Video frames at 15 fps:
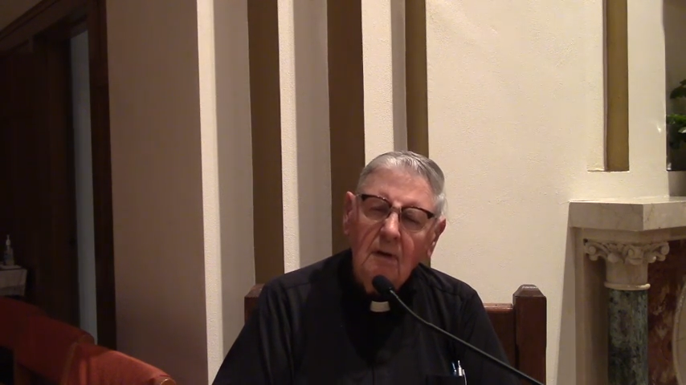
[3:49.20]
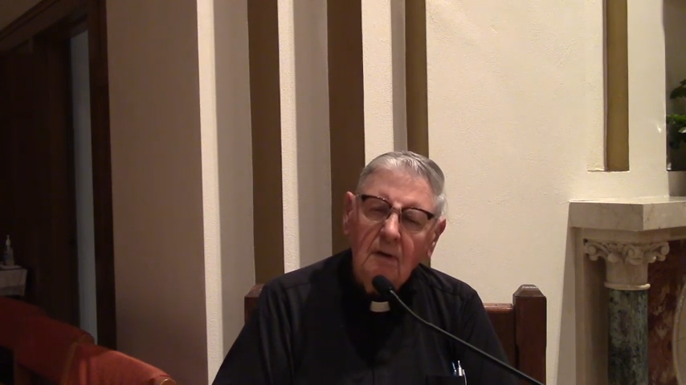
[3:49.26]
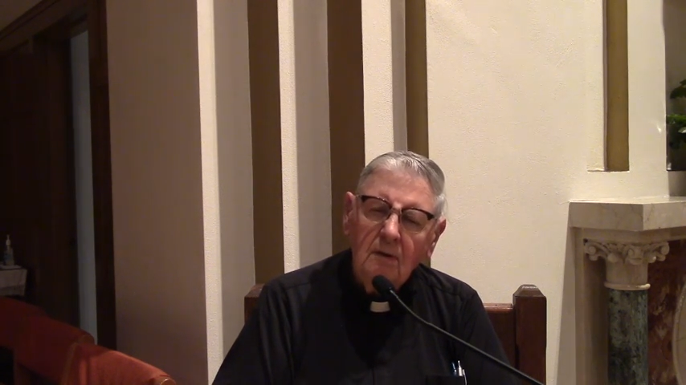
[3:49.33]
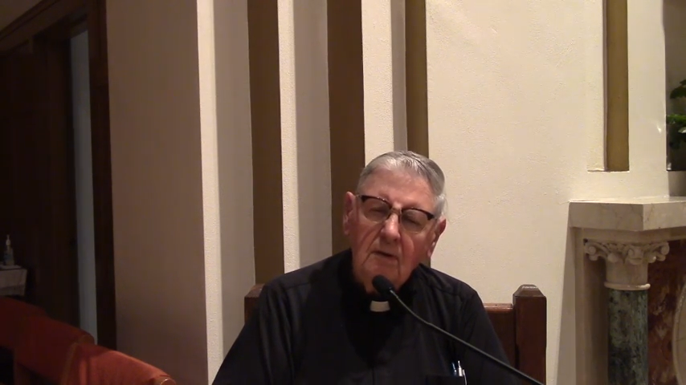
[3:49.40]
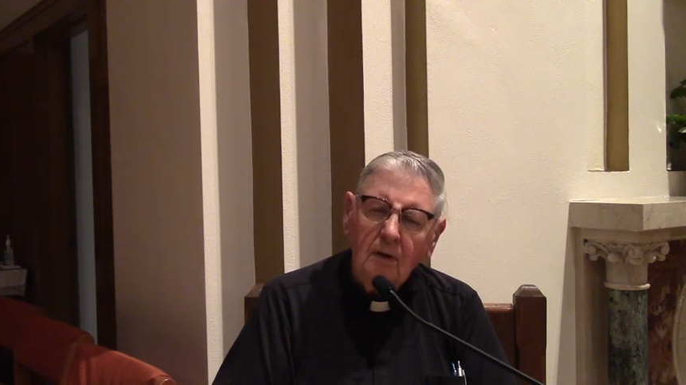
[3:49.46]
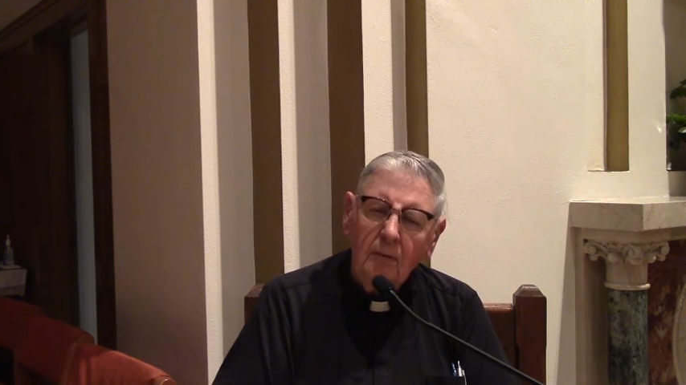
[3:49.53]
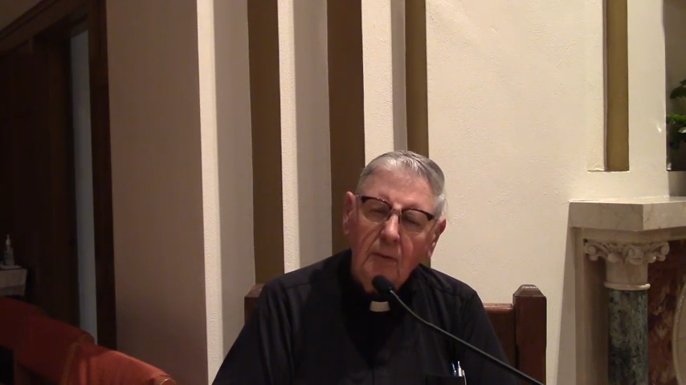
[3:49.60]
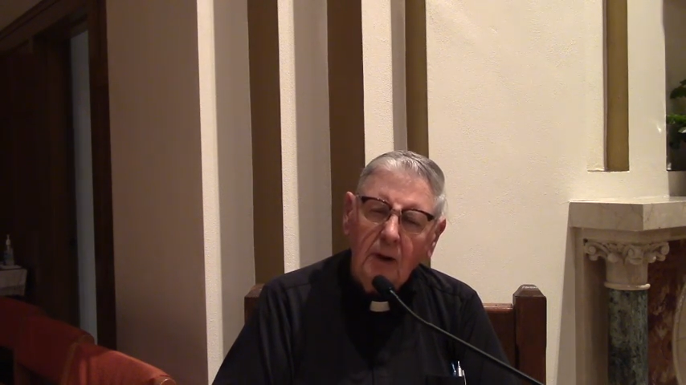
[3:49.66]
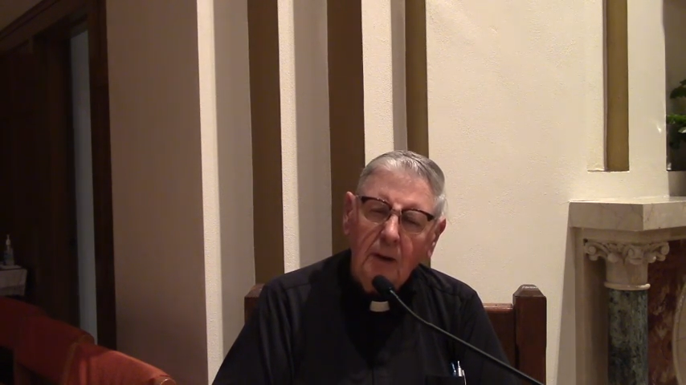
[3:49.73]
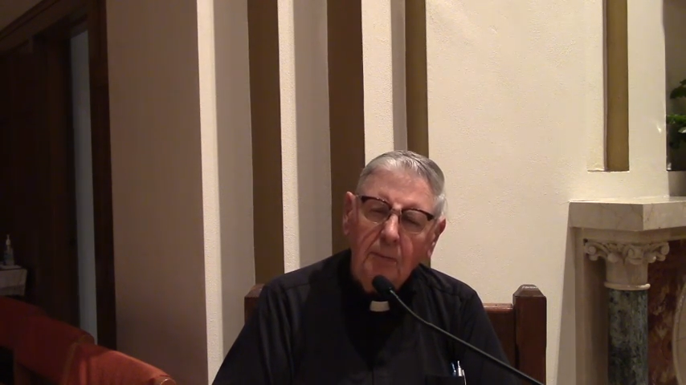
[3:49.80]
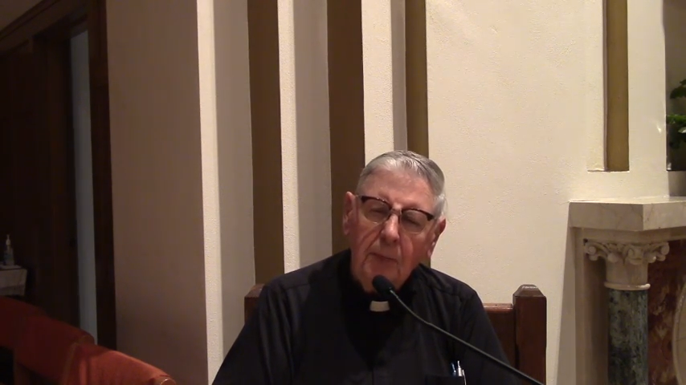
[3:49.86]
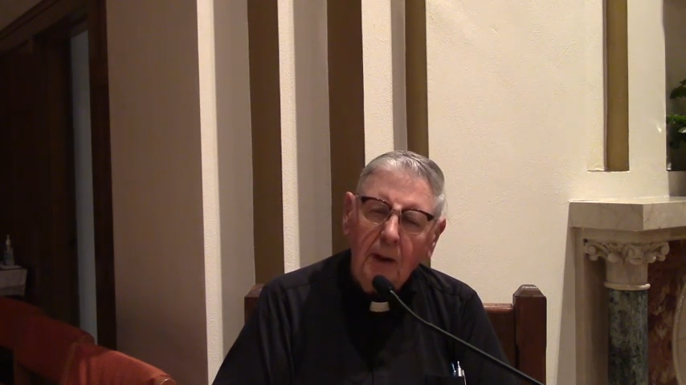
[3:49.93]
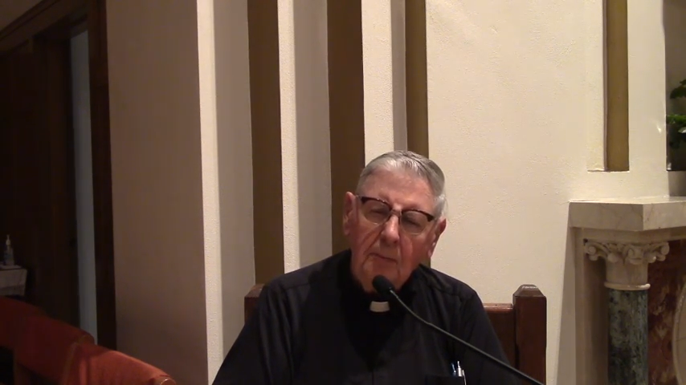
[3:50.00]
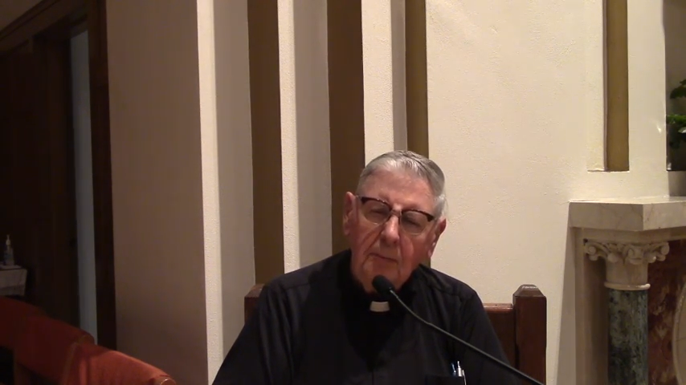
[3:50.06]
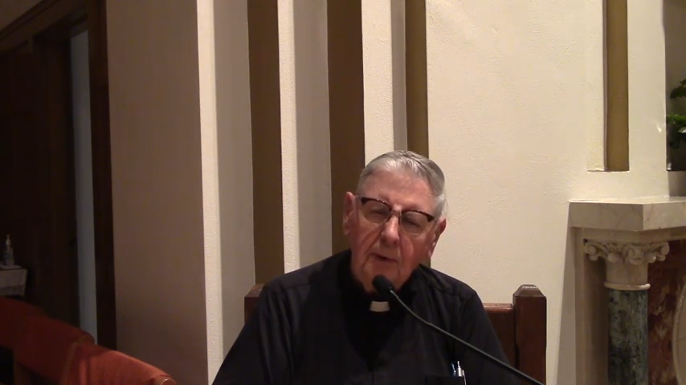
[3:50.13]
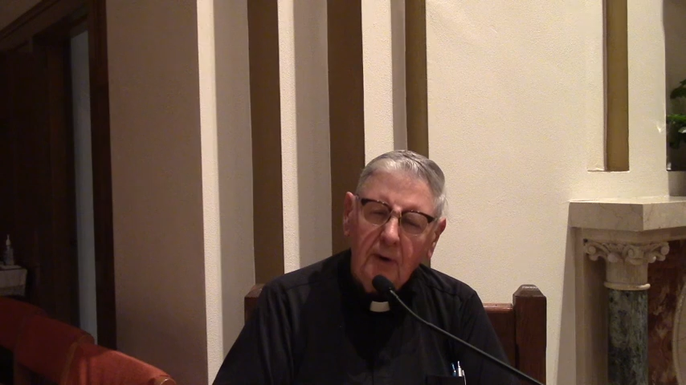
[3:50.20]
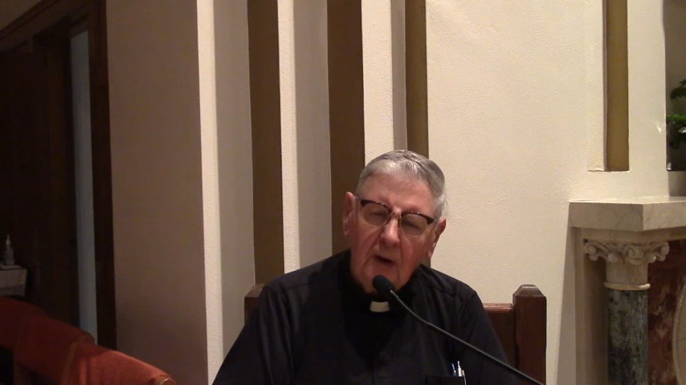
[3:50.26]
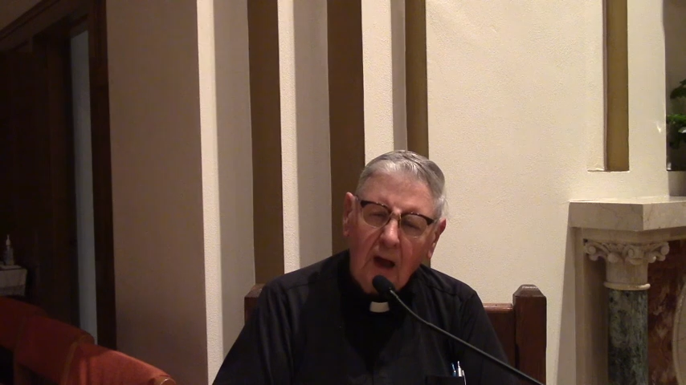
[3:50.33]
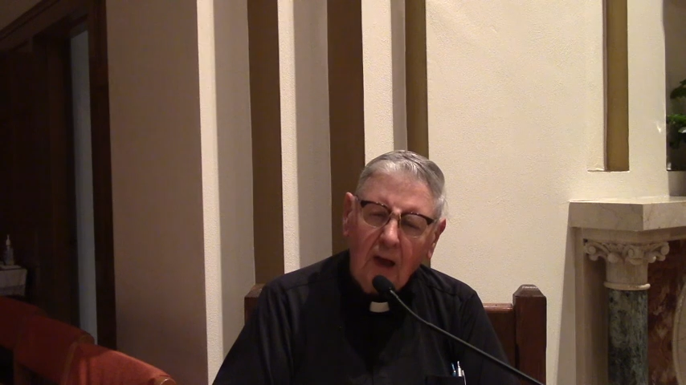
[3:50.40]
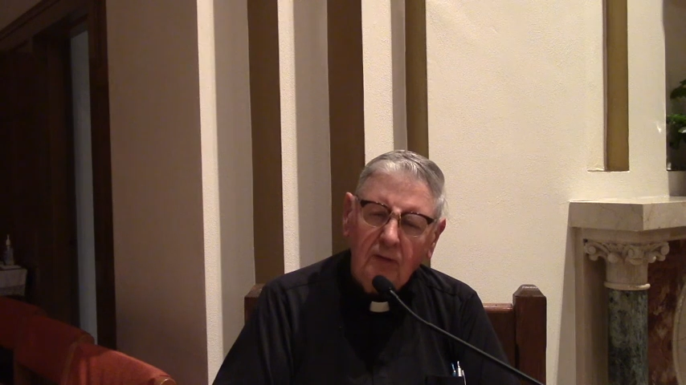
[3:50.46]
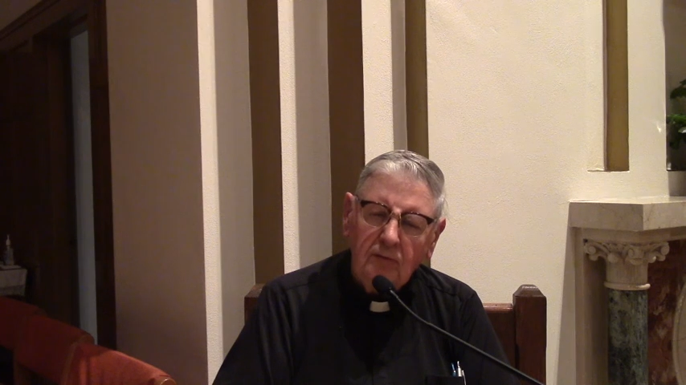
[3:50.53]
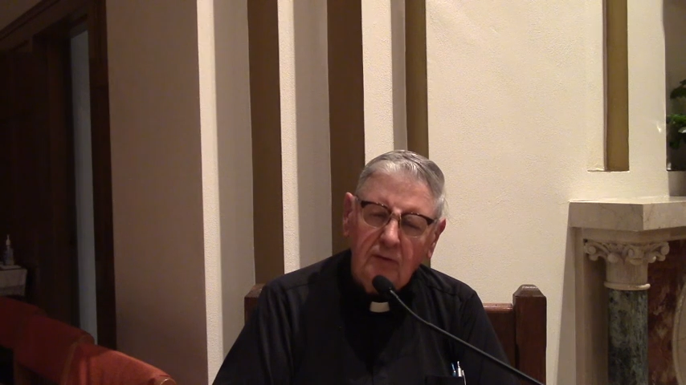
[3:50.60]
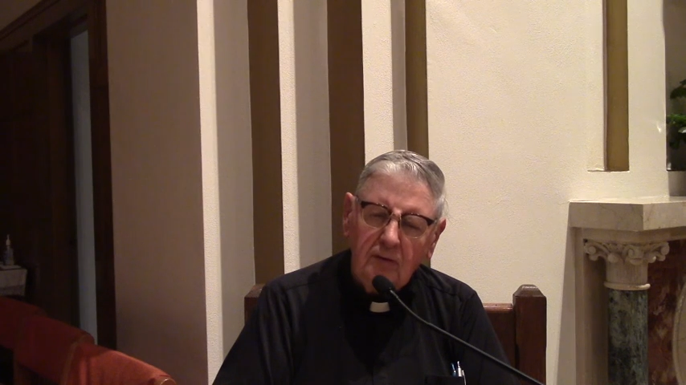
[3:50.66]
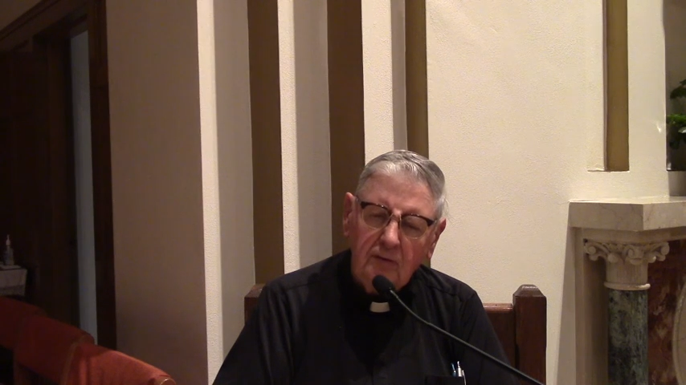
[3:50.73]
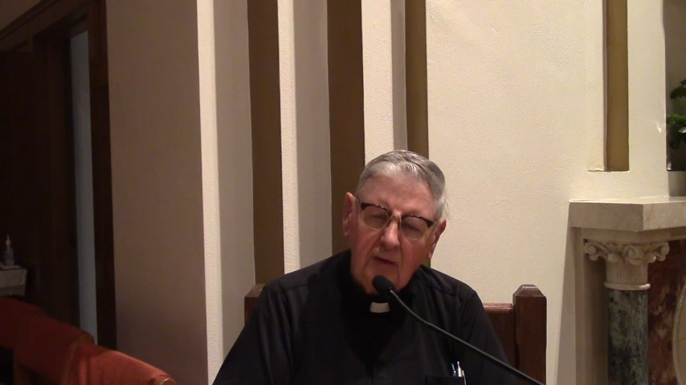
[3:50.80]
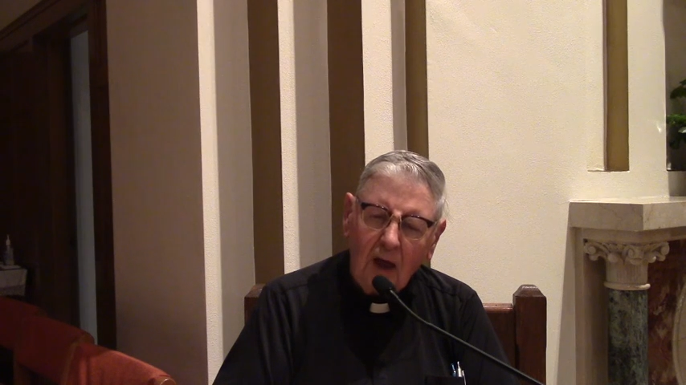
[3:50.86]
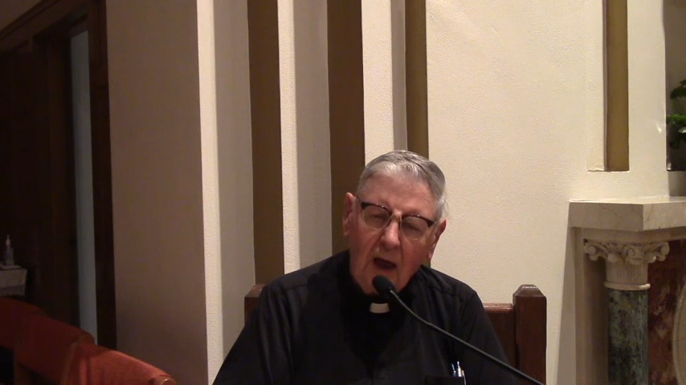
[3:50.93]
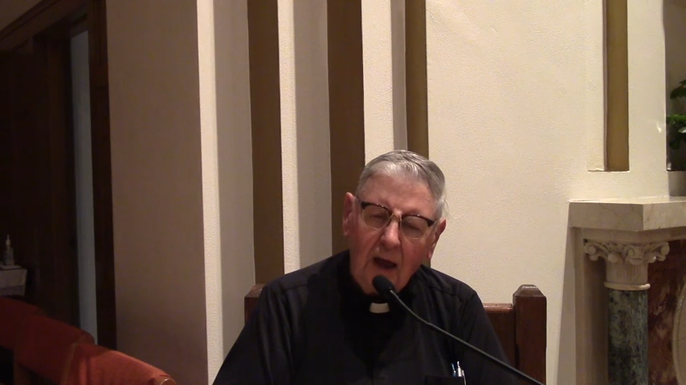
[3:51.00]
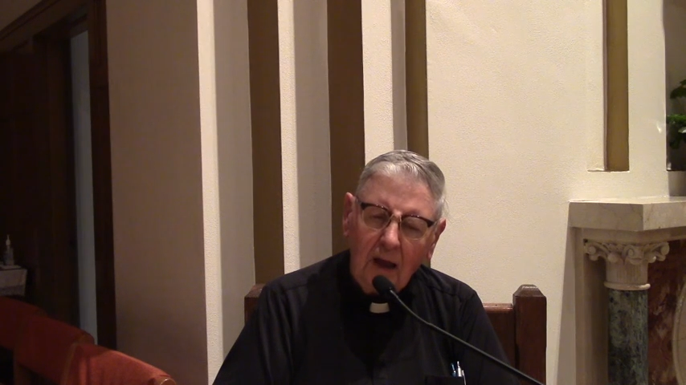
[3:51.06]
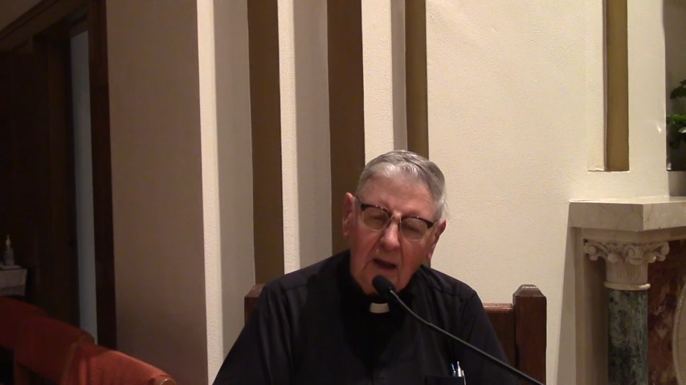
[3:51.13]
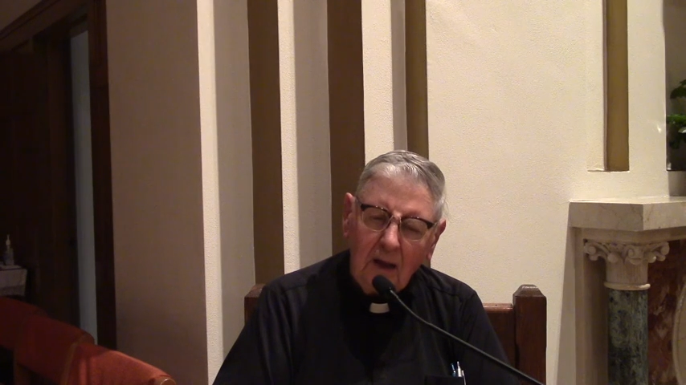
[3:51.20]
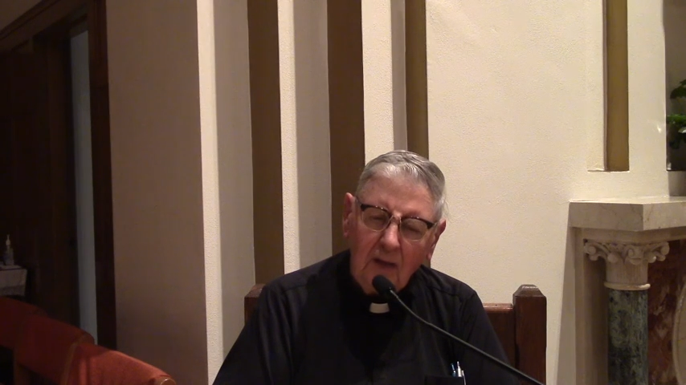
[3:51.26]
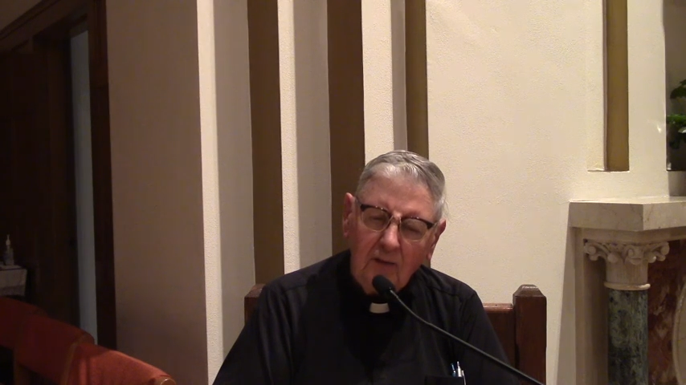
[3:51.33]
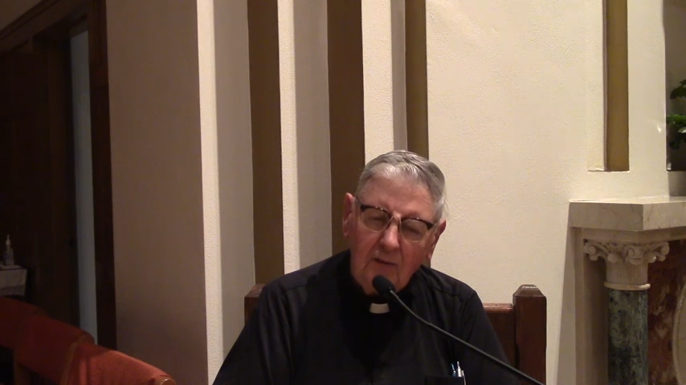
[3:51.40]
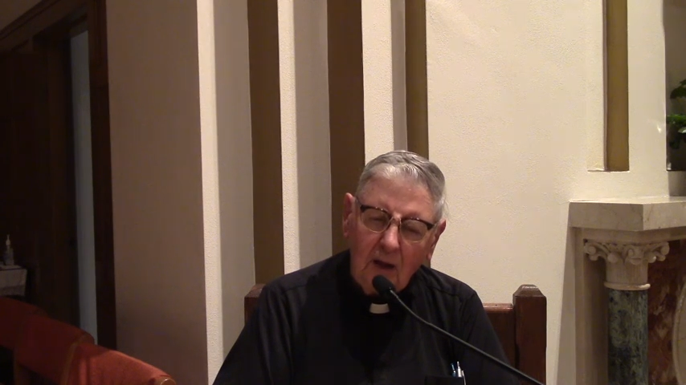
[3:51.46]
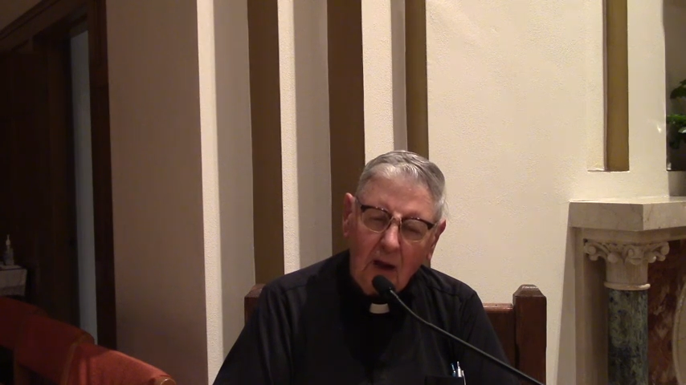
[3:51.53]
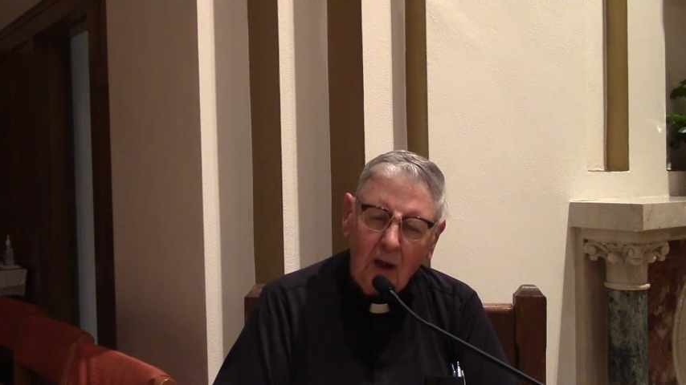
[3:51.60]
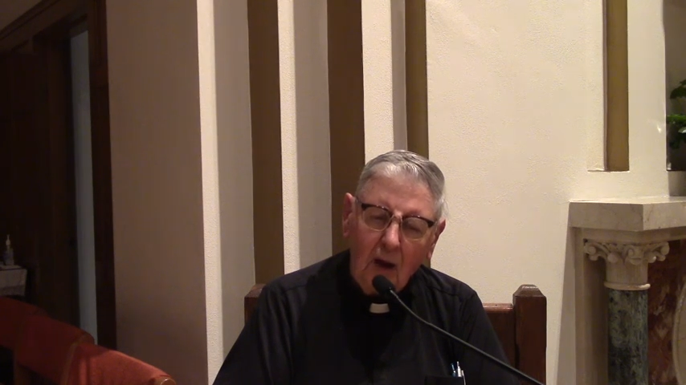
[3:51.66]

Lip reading: So many people in our society say,